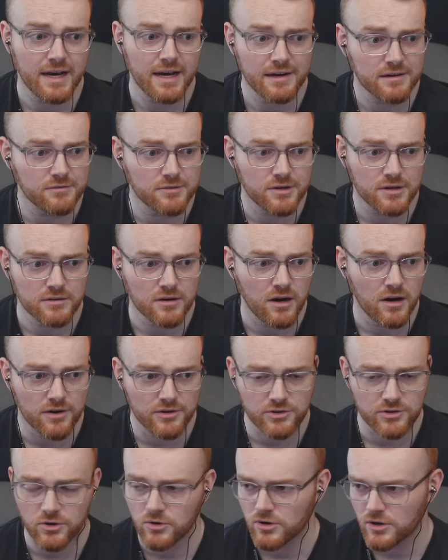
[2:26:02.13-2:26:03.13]
on
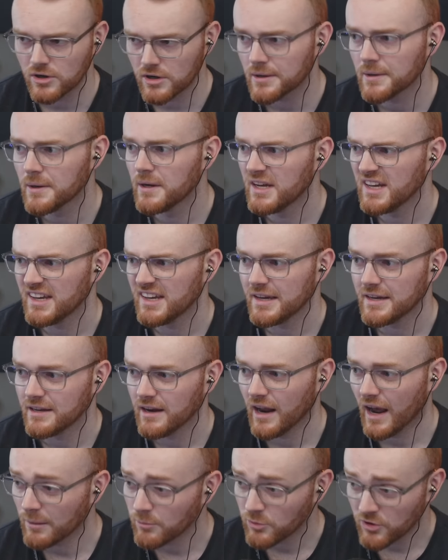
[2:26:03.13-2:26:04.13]
hardcore. And
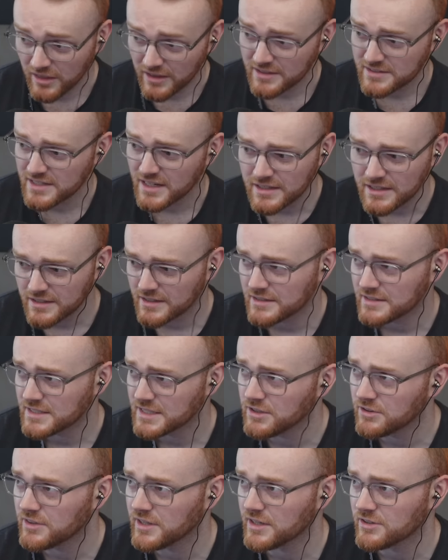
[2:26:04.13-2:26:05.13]
I'm really excited to
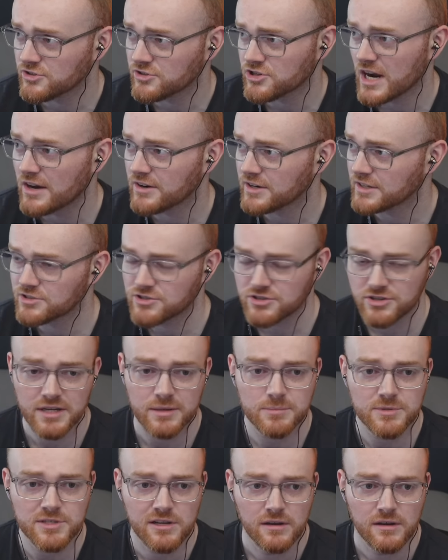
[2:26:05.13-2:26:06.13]
continue the Enshrouded
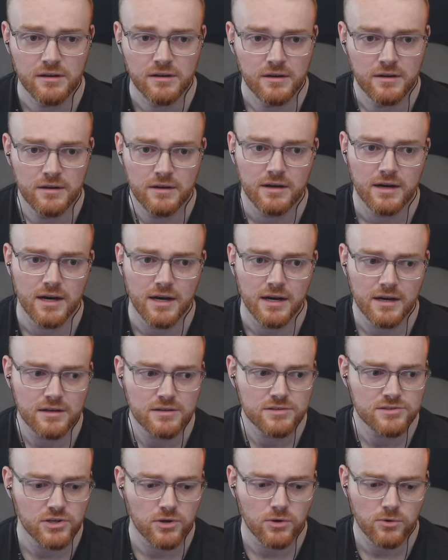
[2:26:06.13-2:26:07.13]
streams. Uh,
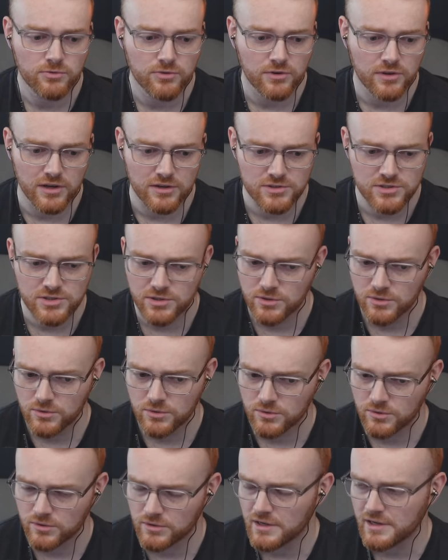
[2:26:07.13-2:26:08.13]
so for those
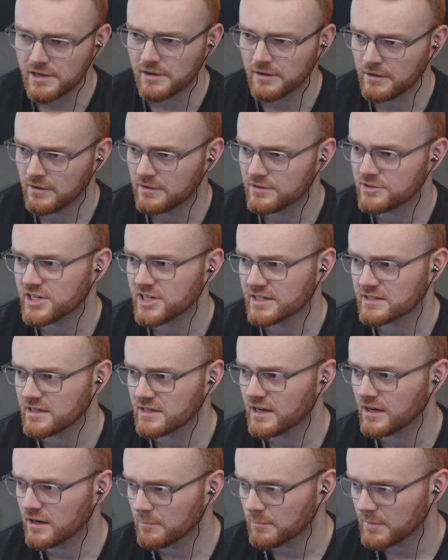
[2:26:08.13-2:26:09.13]
who checked it
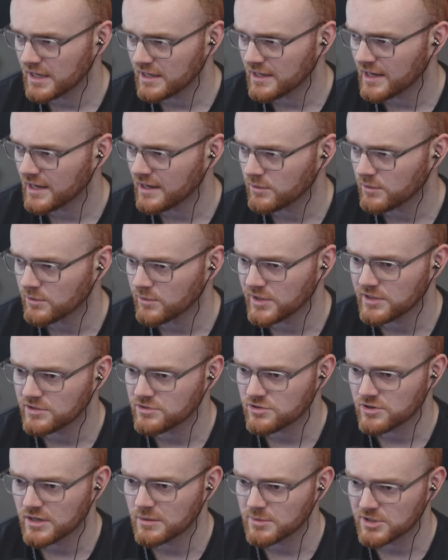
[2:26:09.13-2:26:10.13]
out on Monday when we
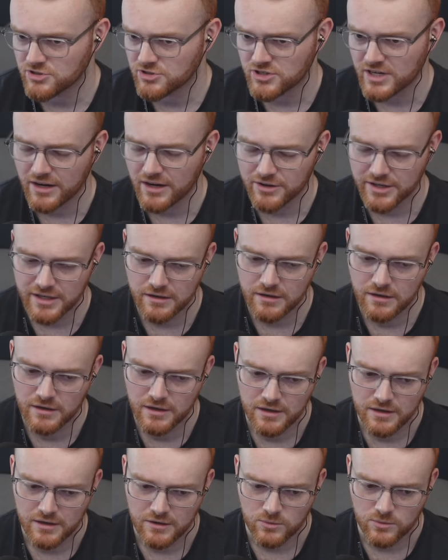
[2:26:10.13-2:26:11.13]
streamed Enshrouded
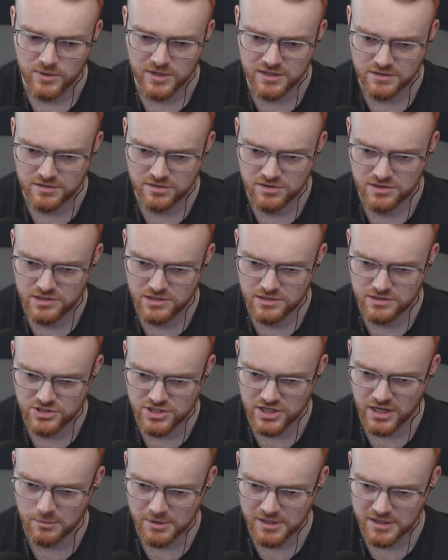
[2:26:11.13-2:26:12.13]
with
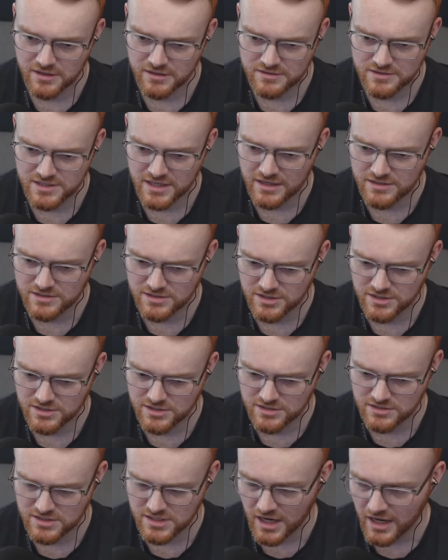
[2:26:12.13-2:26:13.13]
Shelby, Sausage,
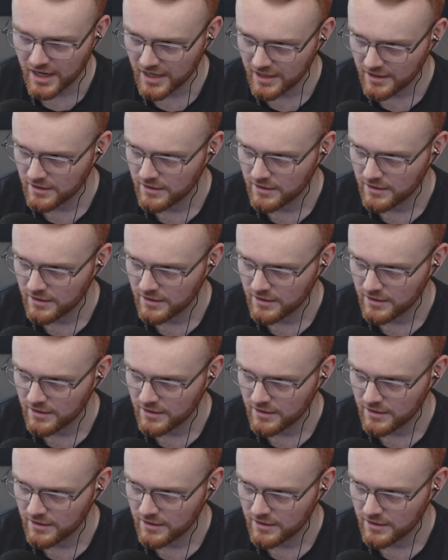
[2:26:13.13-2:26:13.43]
and Scott,